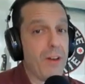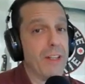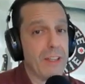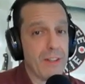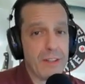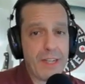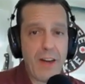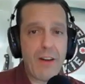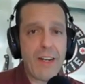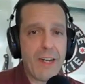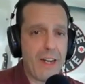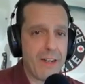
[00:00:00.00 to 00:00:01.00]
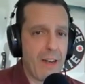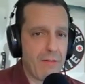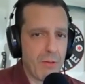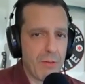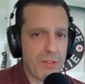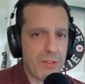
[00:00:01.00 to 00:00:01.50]
little, carry it
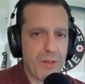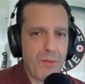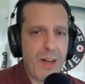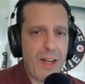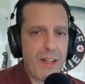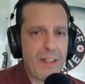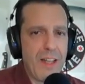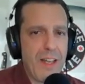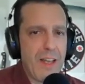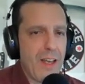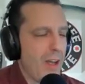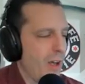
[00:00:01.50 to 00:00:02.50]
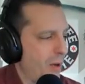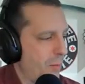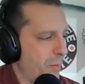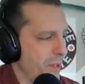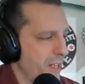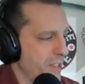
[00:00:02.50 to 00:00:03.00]
every once in a while,
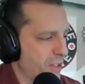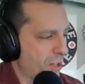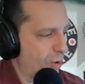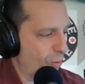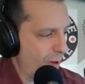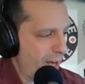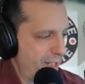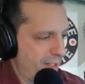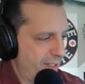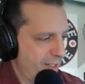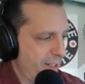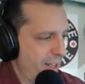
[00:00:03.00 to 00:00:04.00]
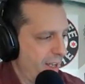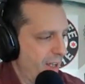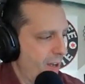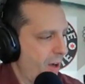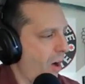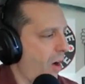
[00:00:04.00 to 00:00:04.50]
but it's a great
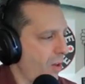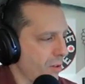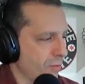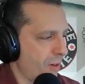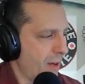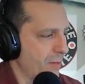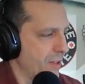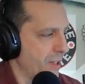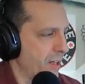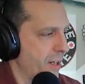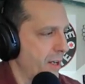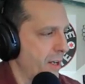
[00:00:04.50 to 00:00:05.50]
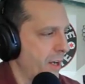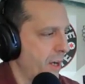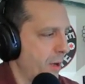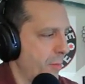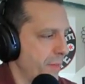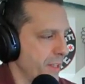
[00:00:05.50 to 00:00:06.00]
all-arounder.
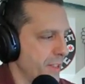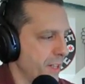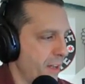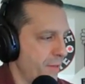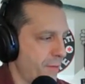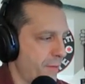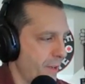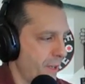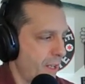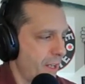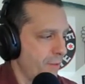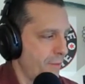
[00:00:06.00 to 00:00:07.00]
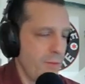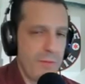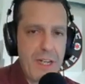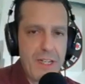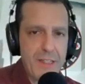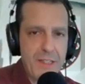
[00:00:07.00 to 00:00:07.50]
This knife, if you
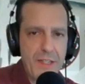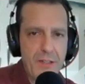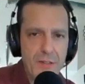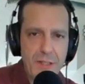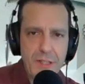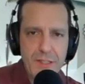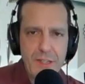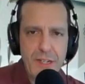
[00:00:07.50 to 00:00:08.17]
needed to use this in